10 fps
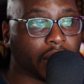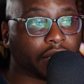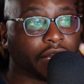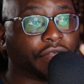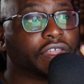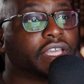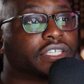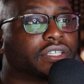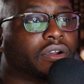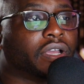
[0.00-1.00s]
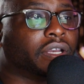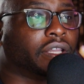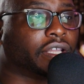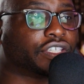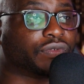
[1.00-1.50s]
Nothing is certain
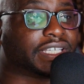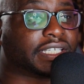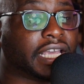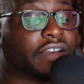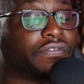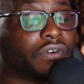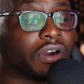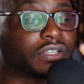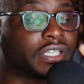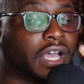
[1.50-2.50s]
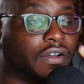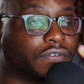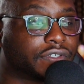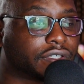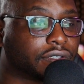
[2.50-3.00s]
unless we see it for
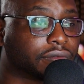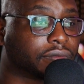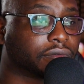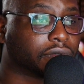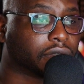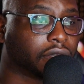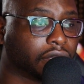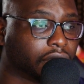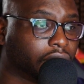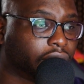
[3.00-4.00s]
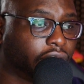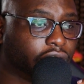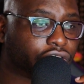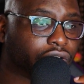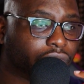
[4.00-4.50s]
ourselves. The
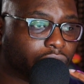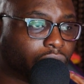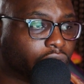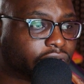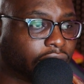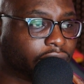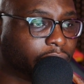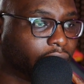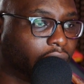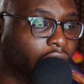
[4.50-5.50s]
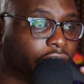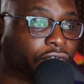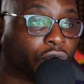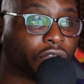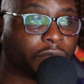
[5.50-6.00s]
additional rewards have the, uh,
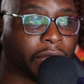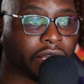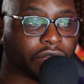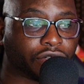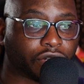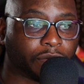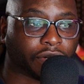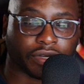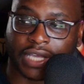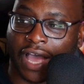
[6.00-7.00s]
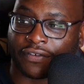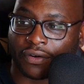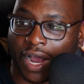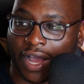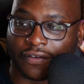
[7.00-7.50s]
for the main contributors have
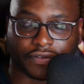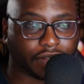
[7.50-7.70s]
arrived.